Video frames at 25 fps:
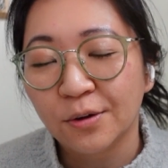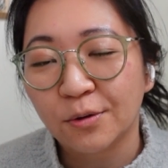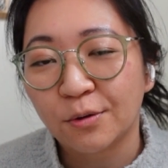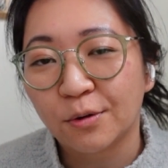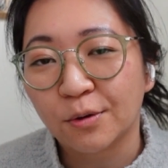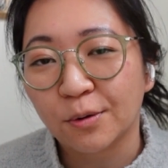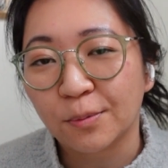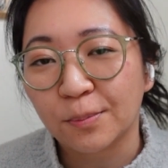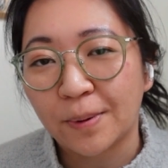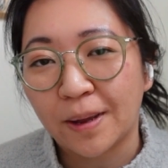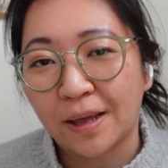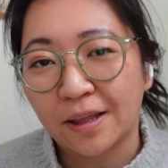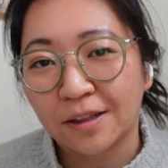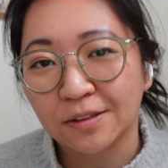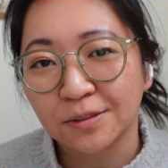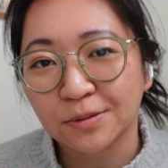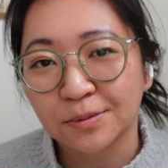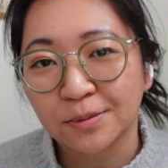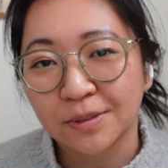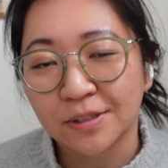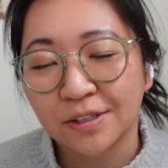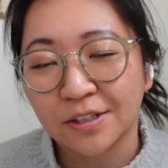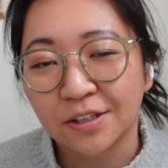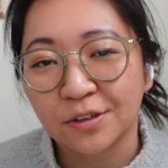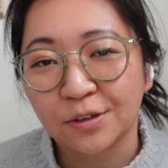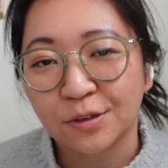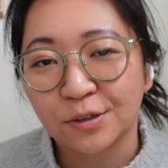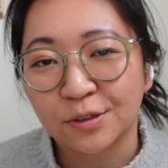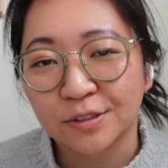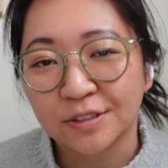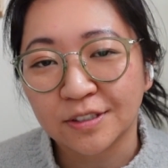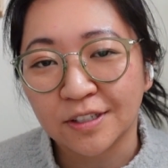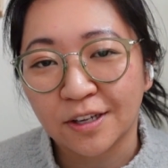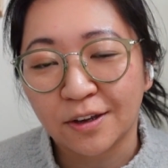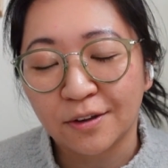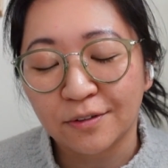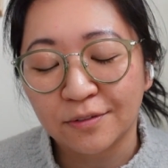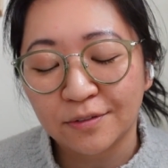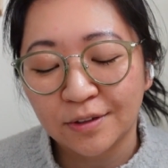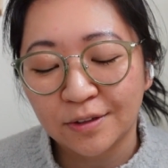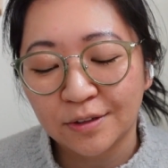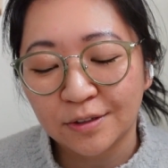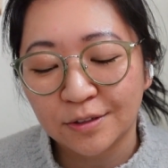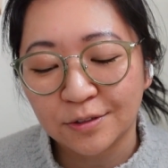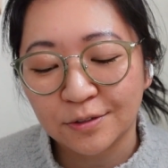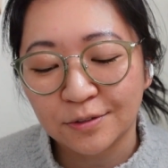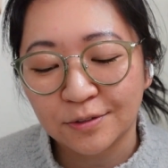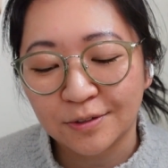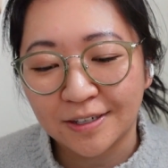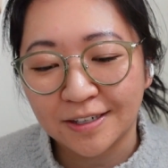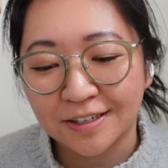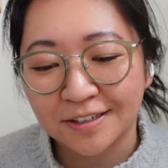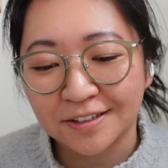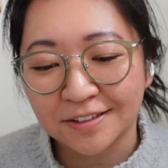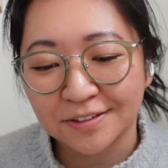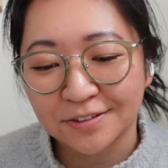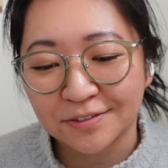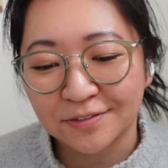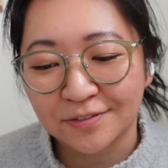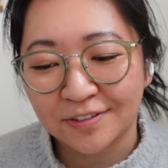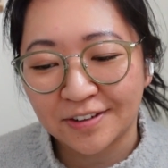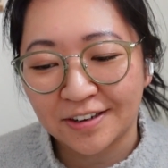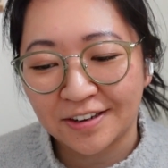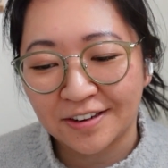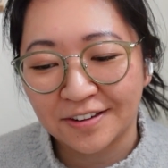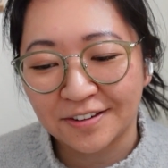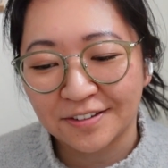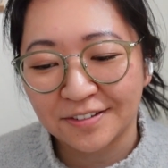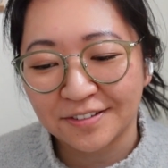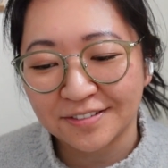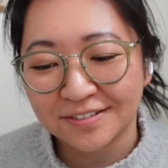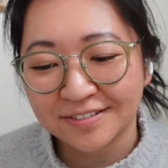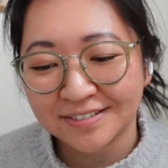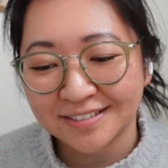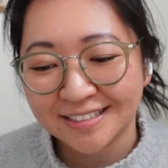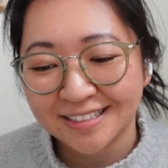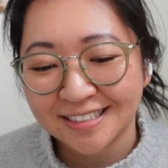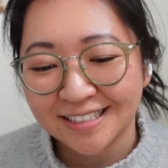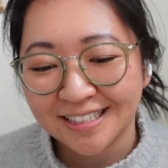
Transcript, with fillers: or balance within yourself, then this reading is for you.